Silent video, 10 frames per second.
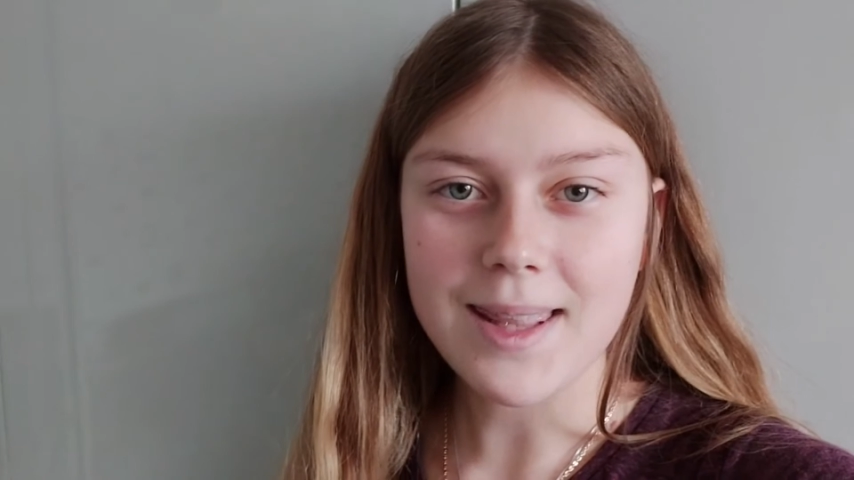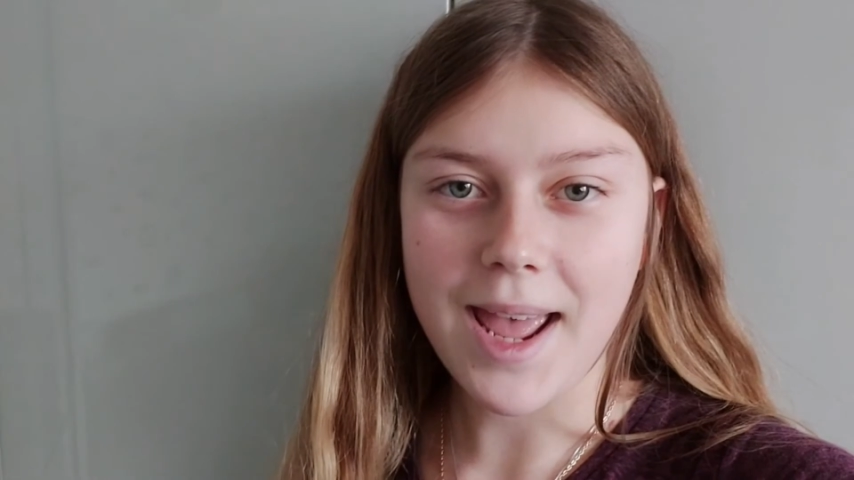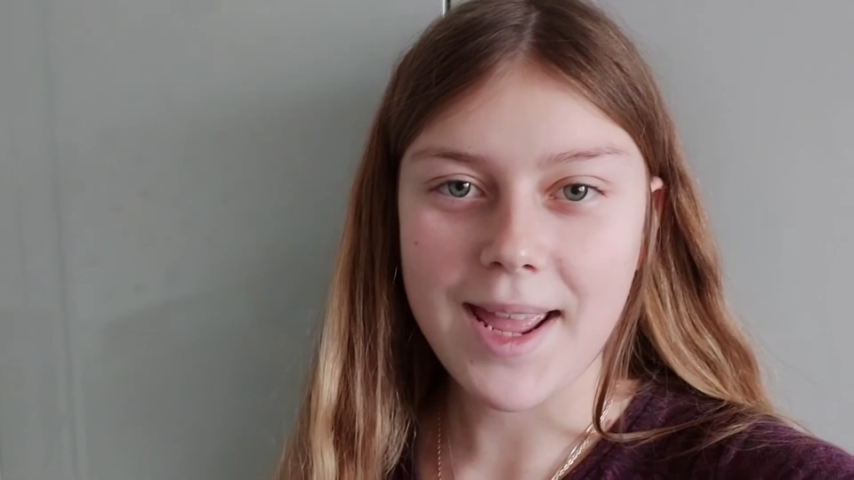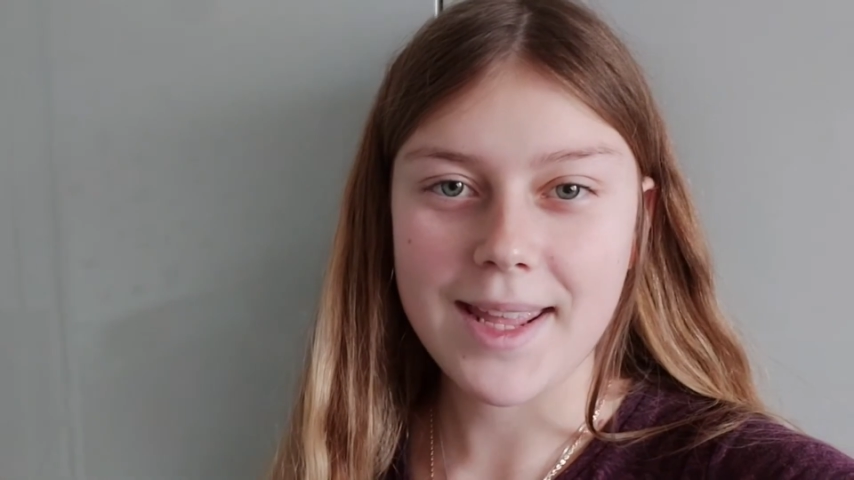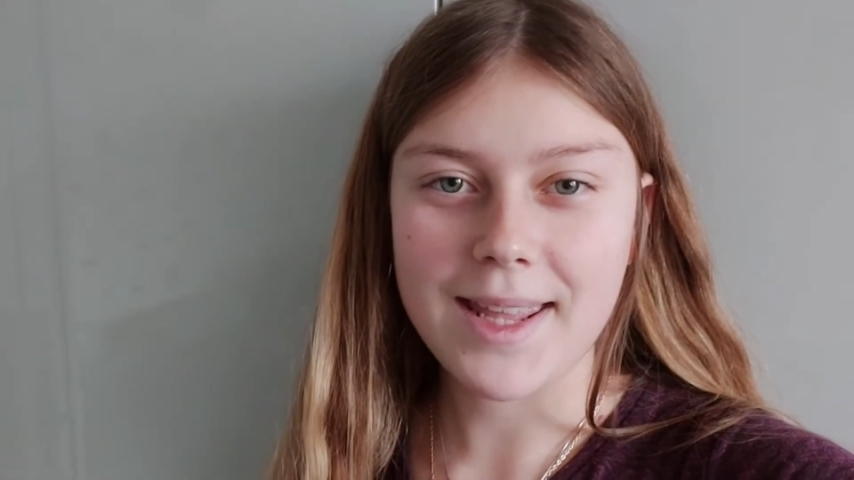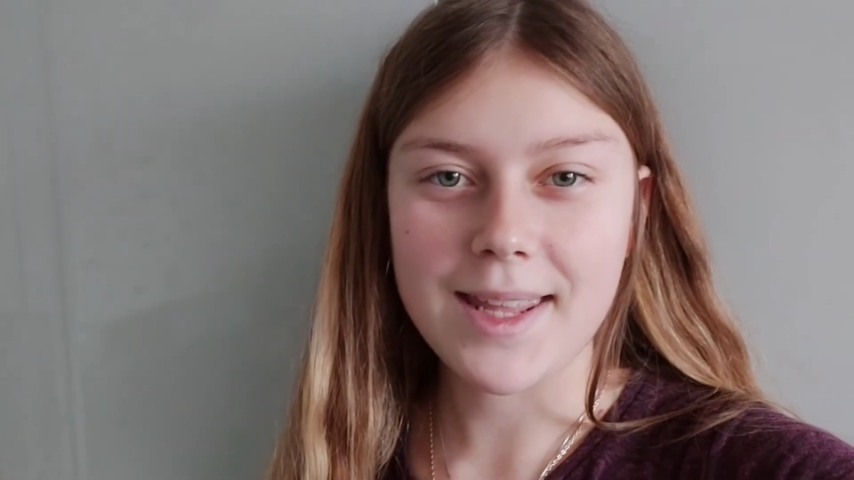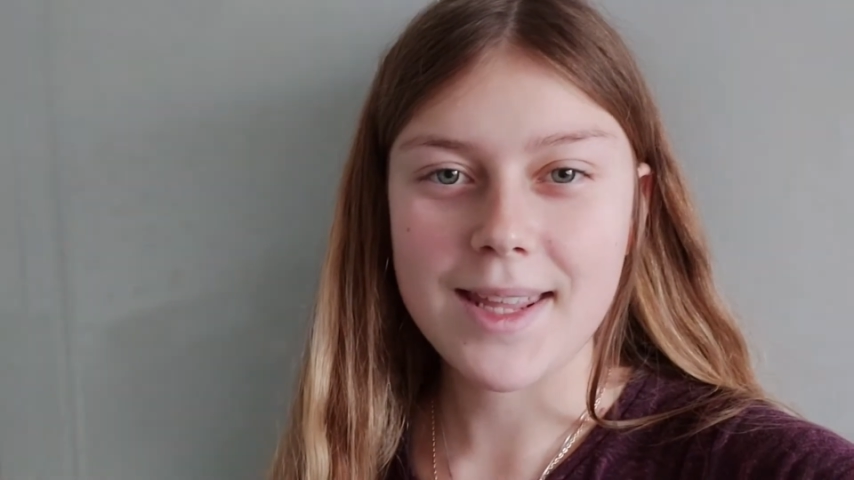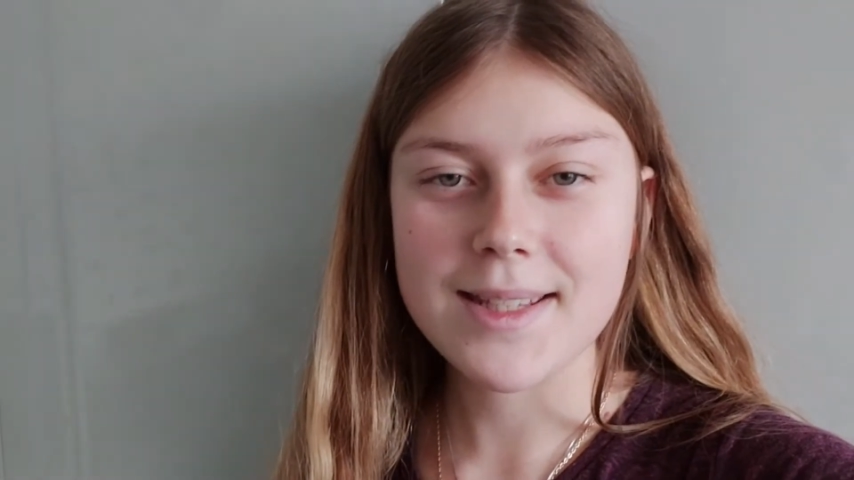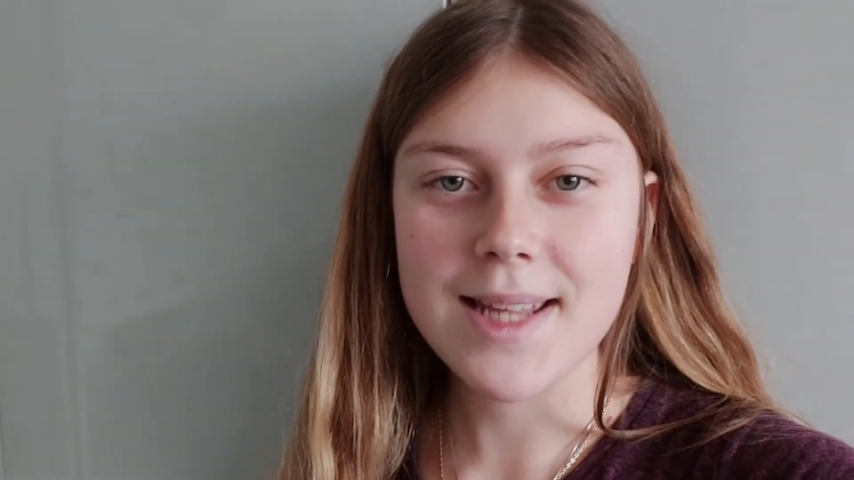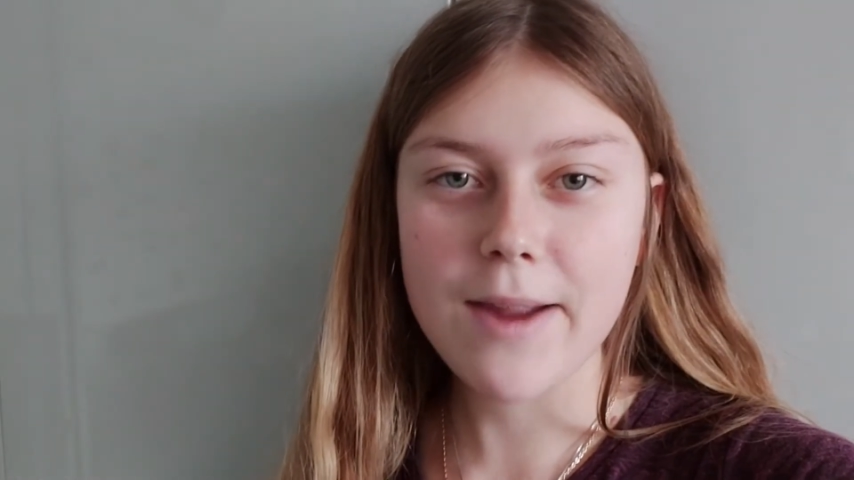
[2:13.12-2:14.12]
And that
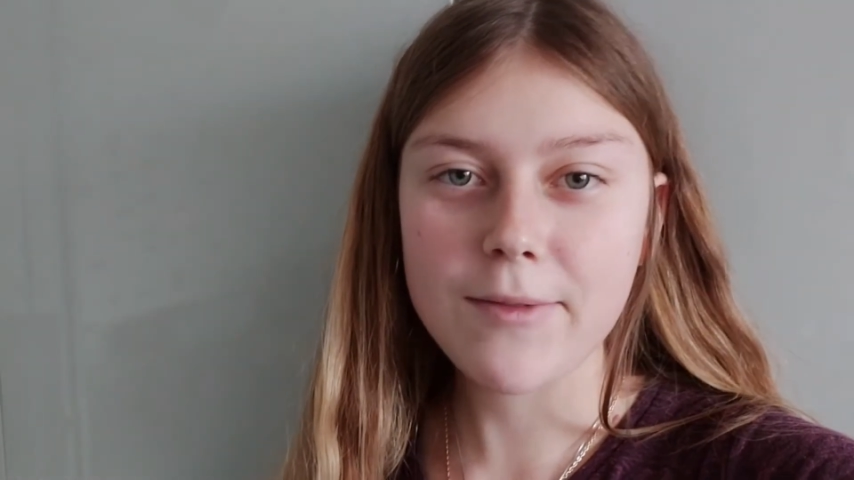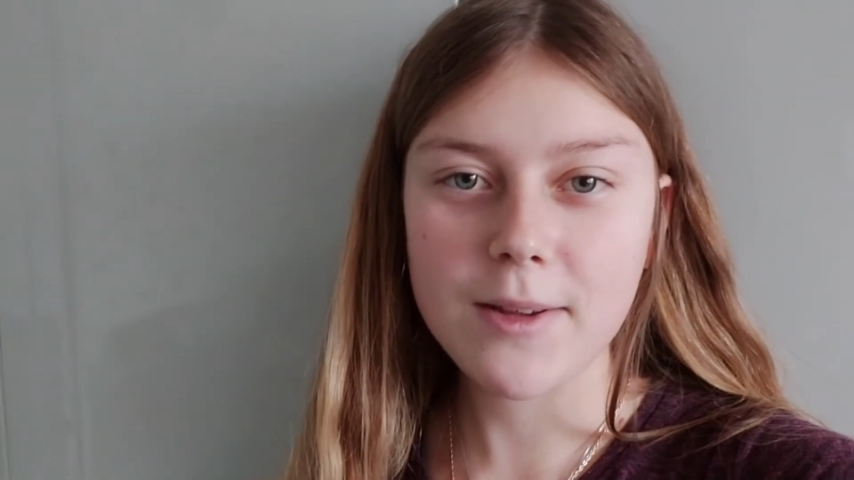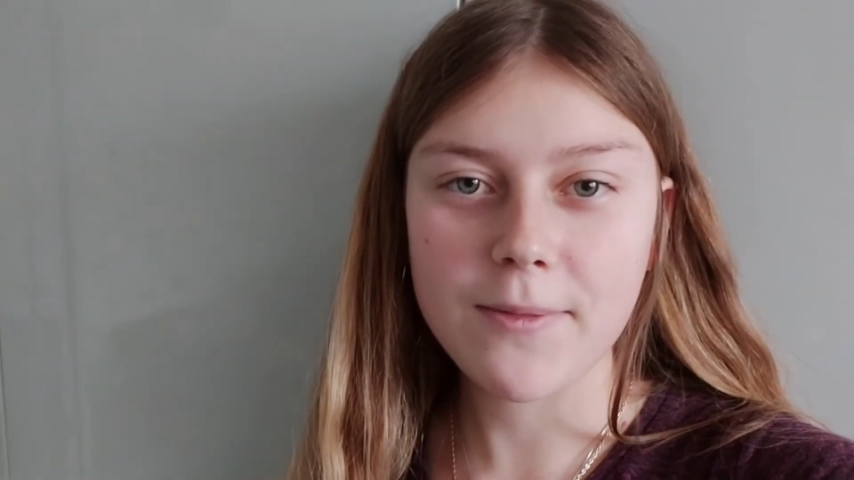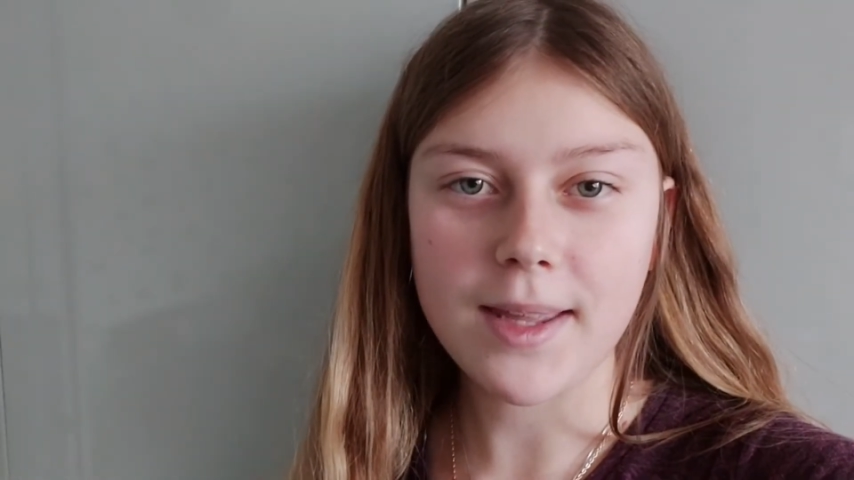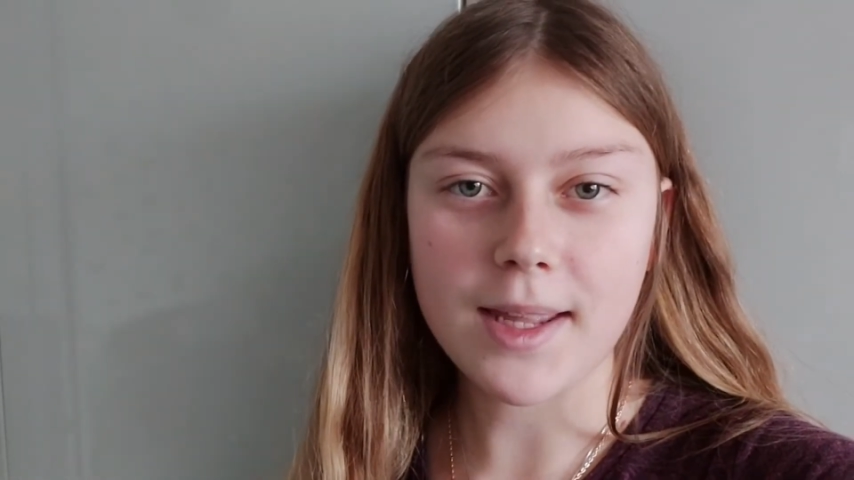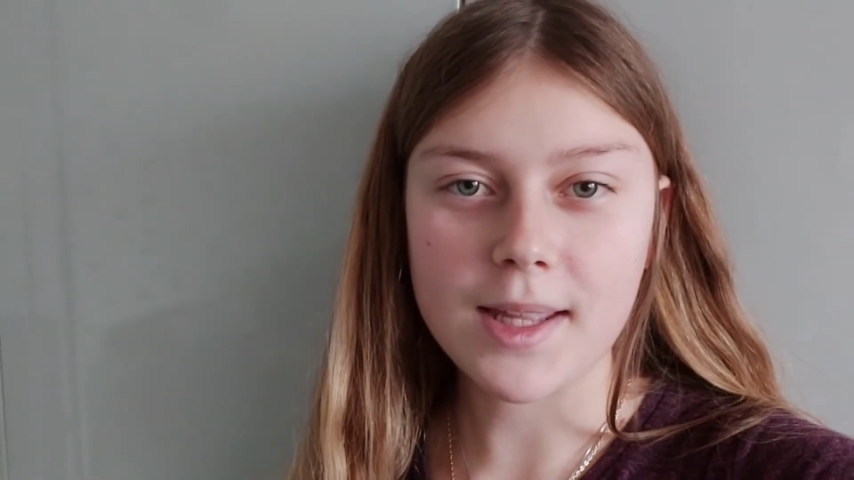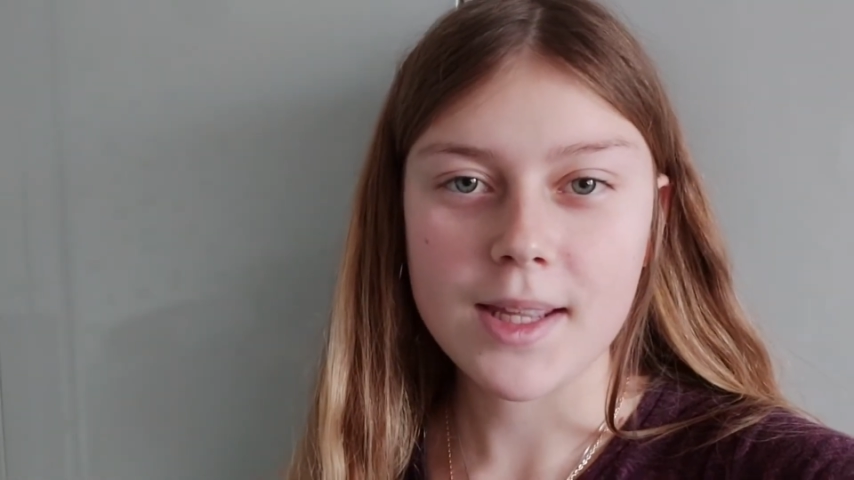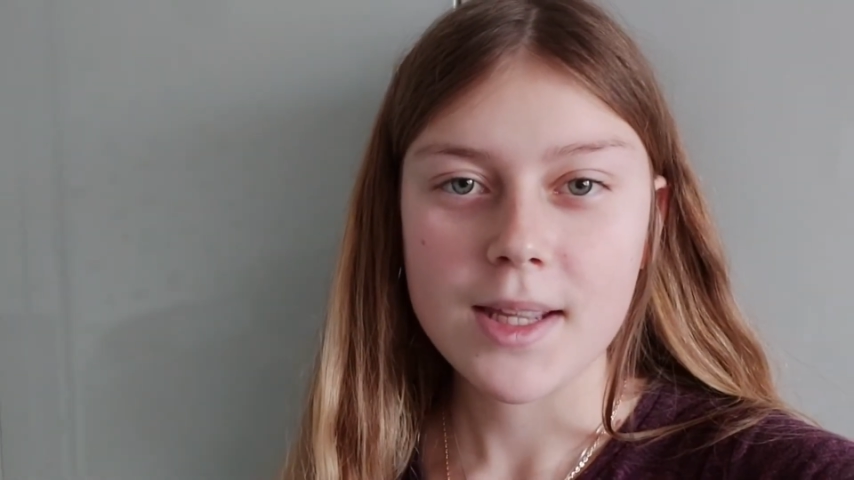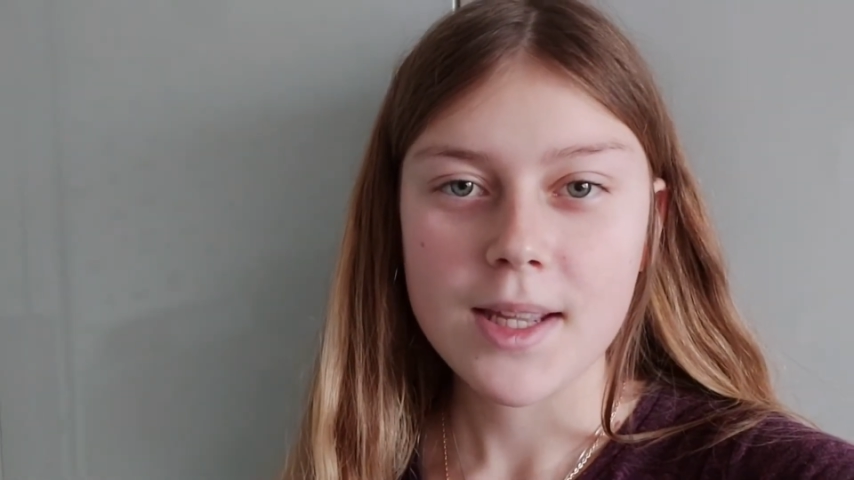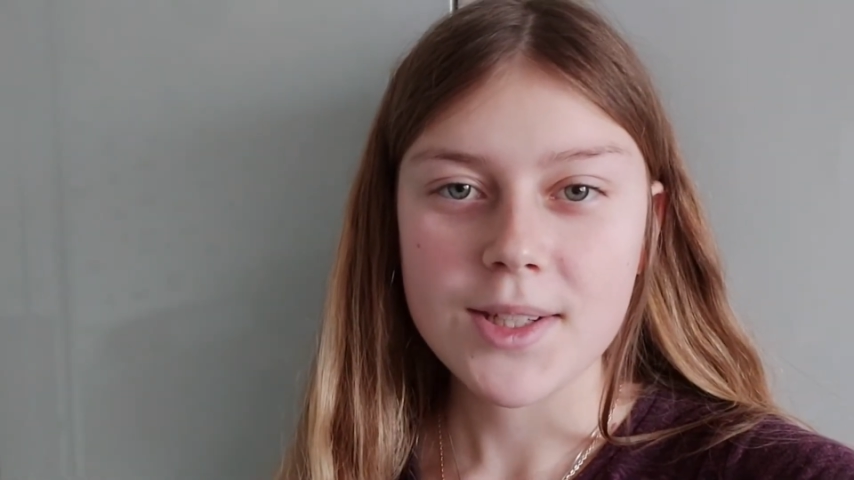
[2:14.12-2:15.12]
is
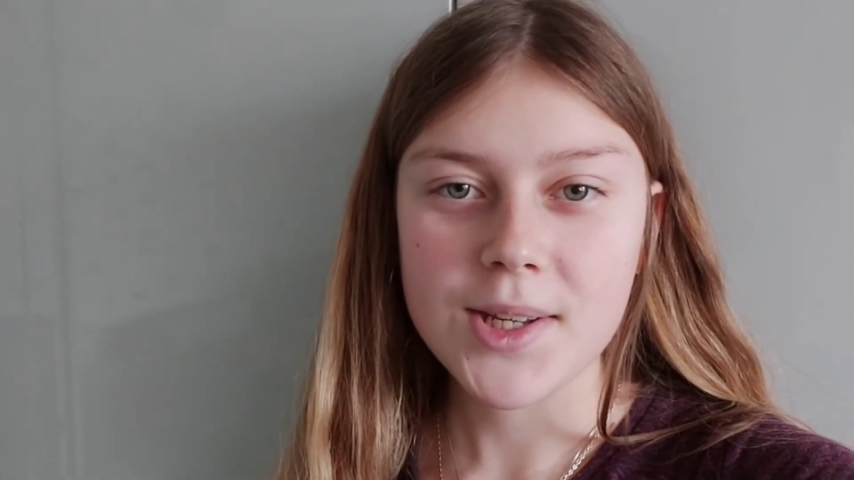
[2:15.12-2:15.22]
everything.